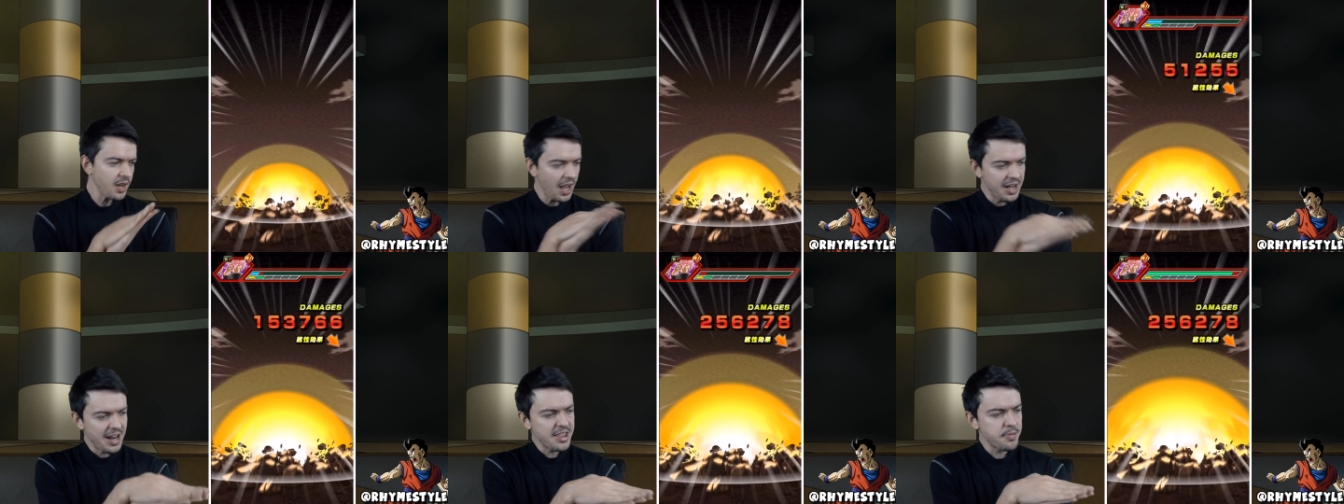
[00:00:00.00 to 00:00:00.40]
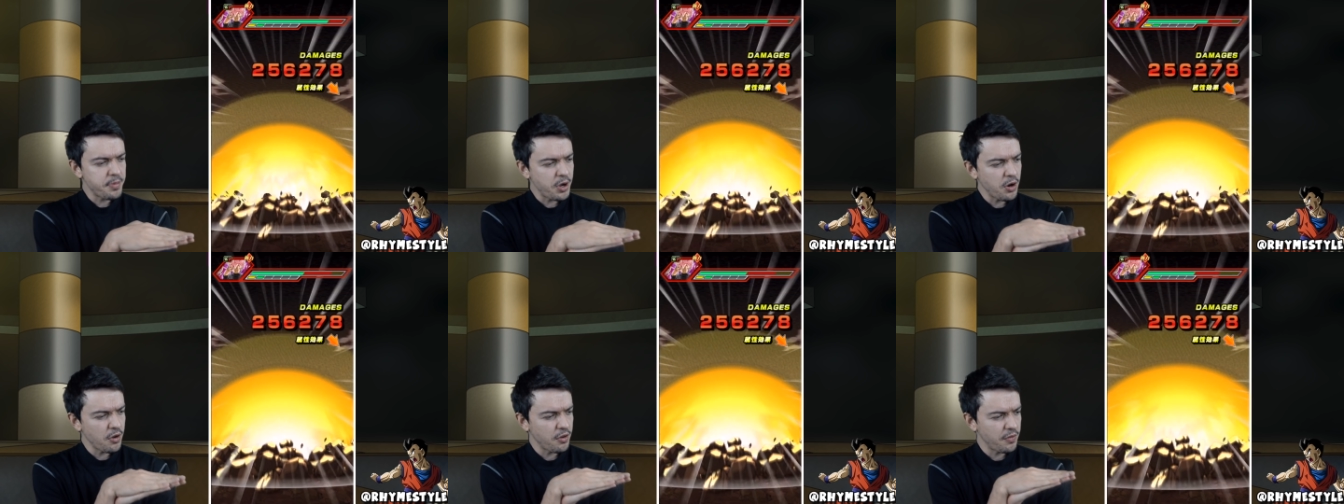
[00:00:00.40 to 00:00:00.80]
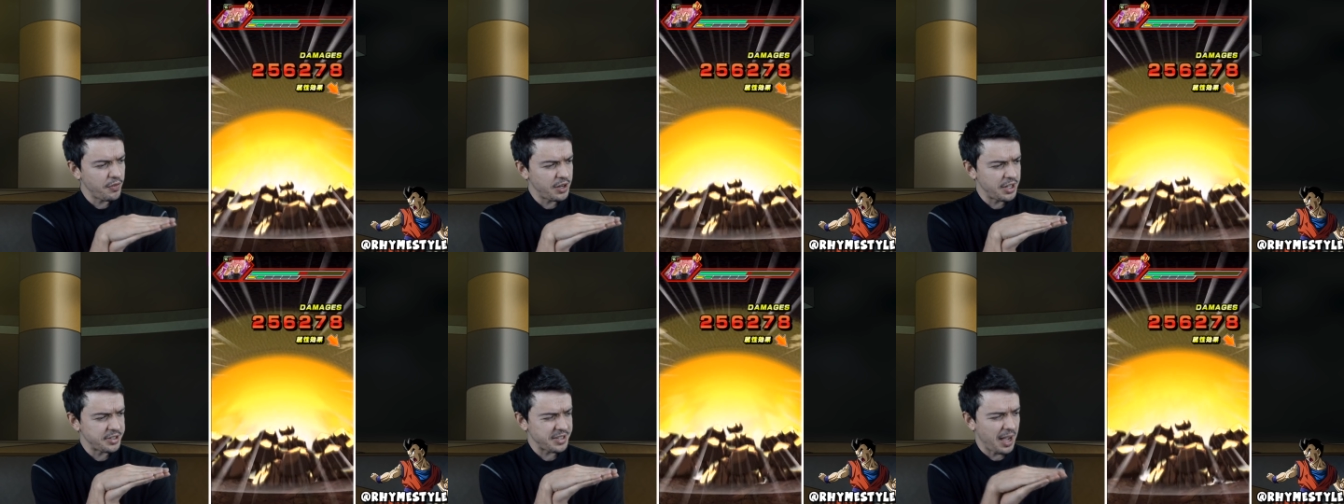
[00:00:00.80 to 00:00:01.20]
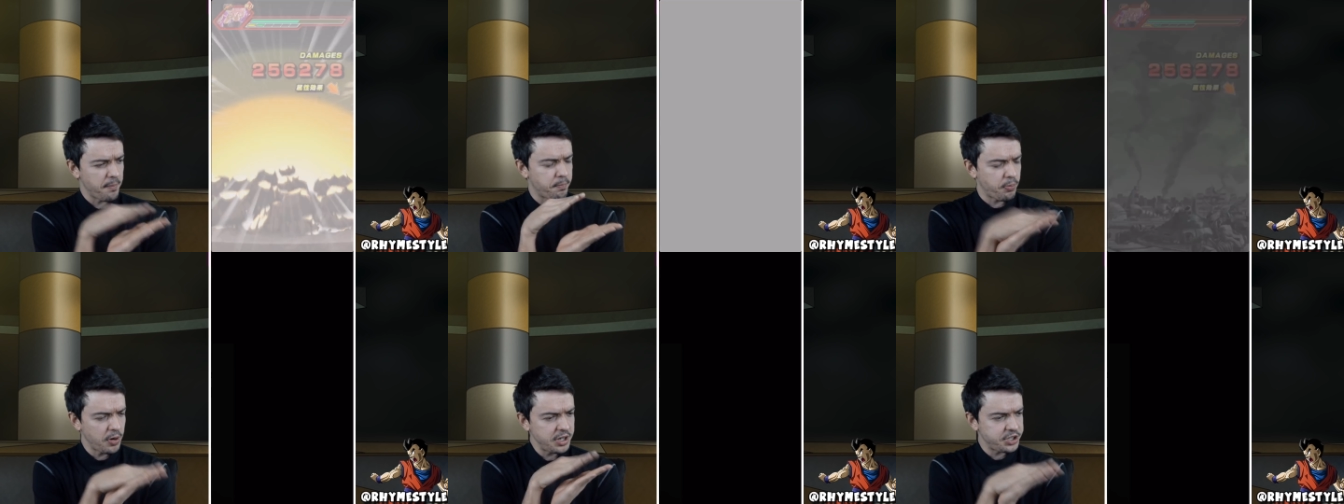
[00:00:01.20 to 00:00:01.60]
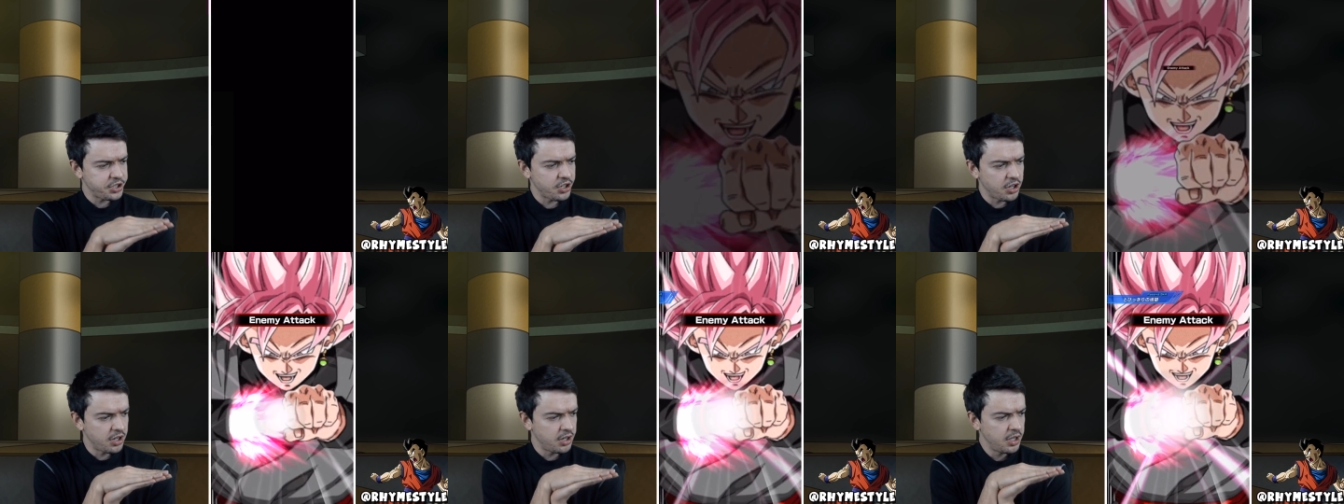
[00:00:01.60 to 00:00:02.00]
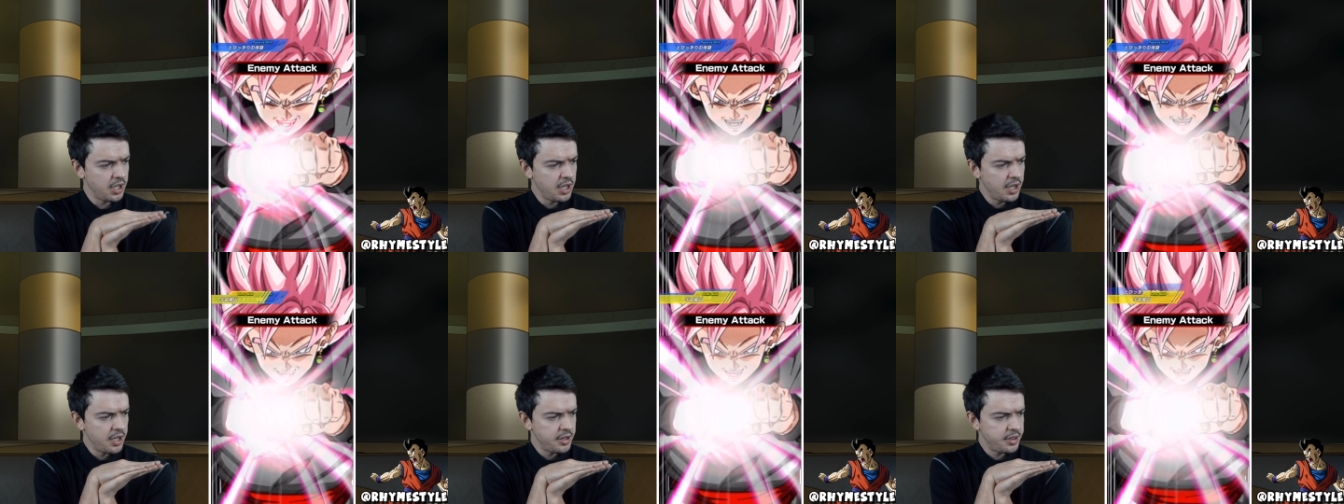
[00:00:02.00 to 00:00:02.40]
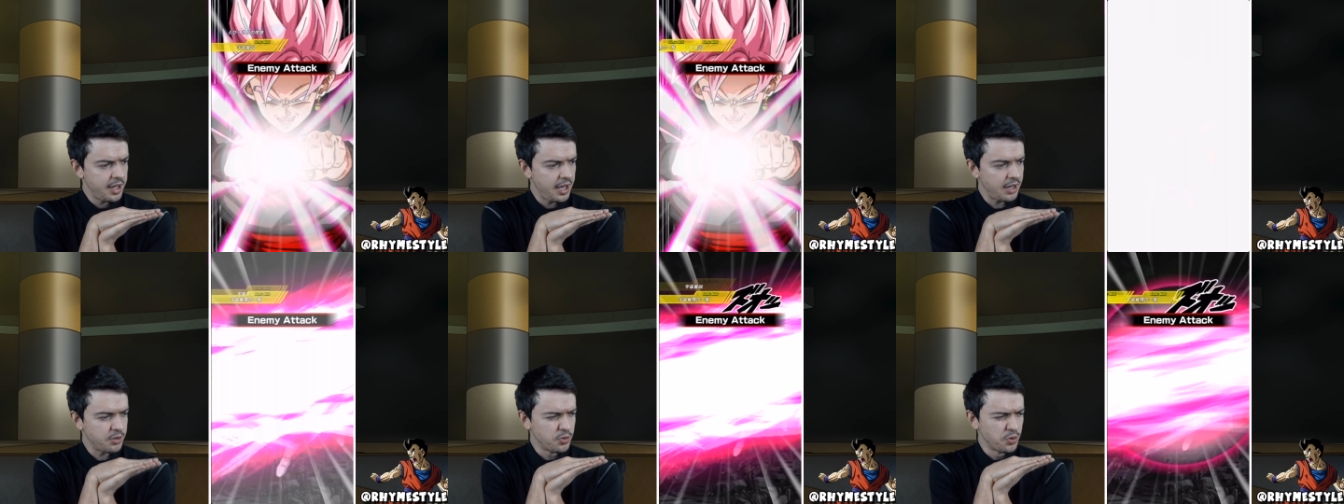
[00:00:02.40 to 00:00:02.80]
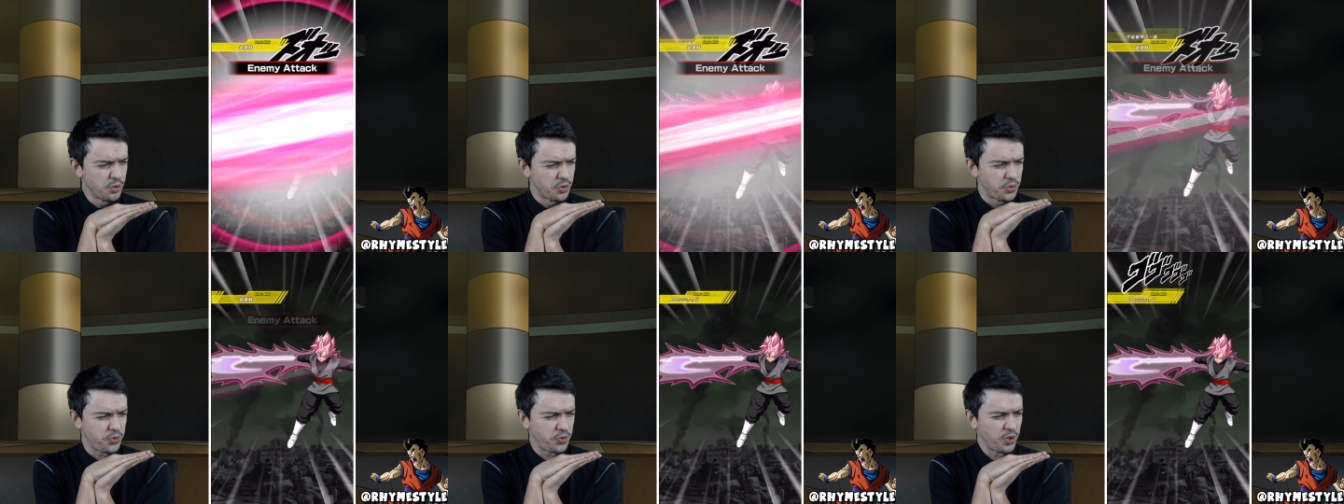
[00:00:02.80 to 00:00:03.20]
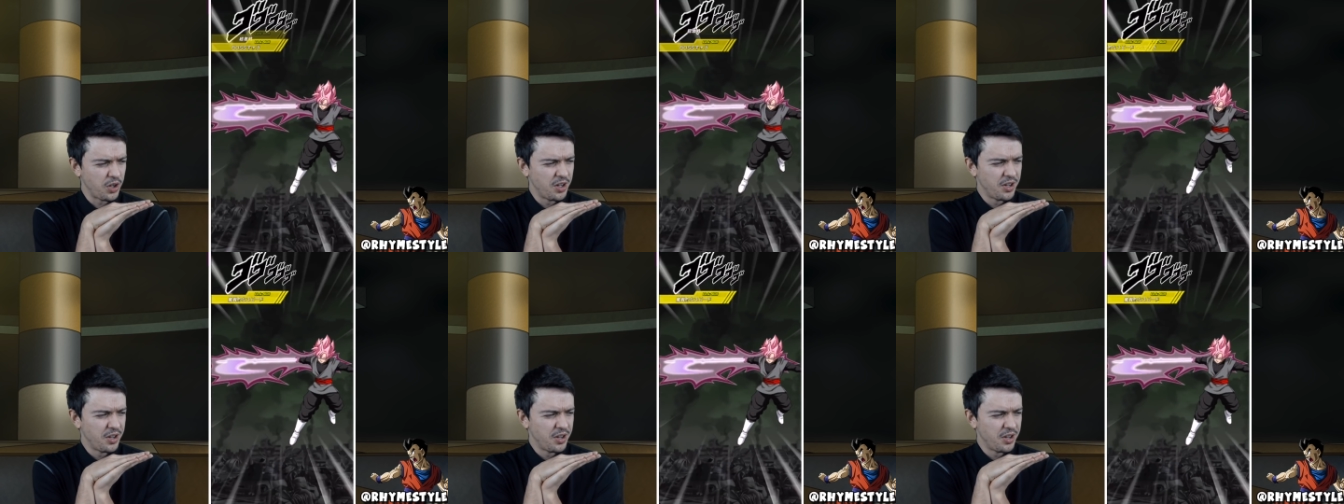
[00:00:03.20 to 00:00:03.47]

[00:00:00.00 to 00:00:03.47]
And yeah, the beauty of it is, I'm pretty sure that, oof,